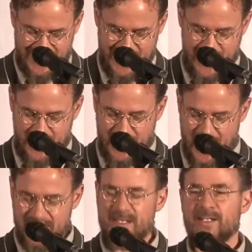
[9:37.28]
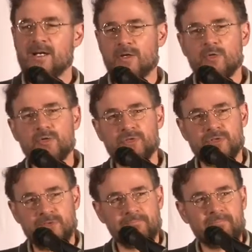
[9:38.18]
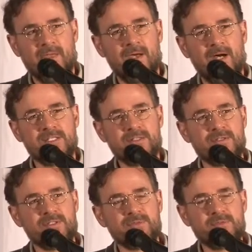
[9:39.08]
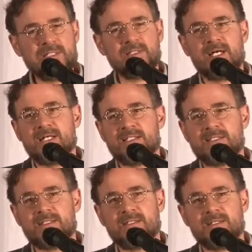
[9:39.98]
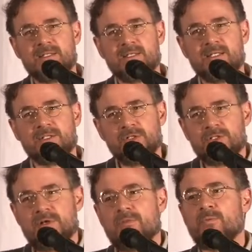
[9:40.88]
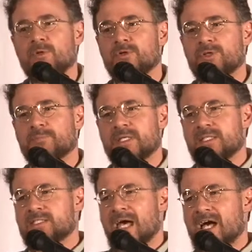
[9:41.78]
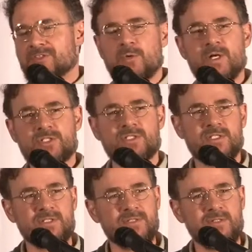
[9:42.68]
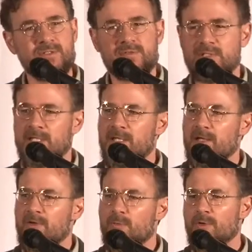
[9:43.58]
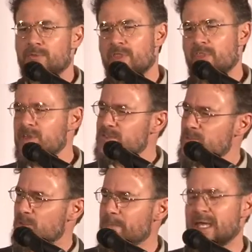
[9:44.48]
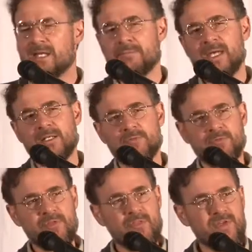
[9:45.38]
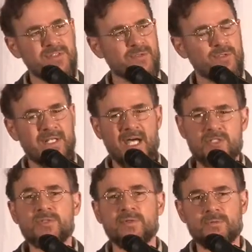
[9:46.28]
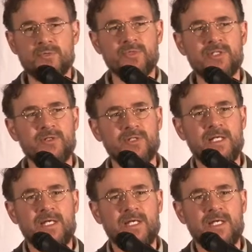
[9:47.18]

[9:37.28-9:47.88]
And as I got older, I started to realize and look around the world and begin to ask questions, you know? What were the things that were man made and what were the things that were natural, that were real?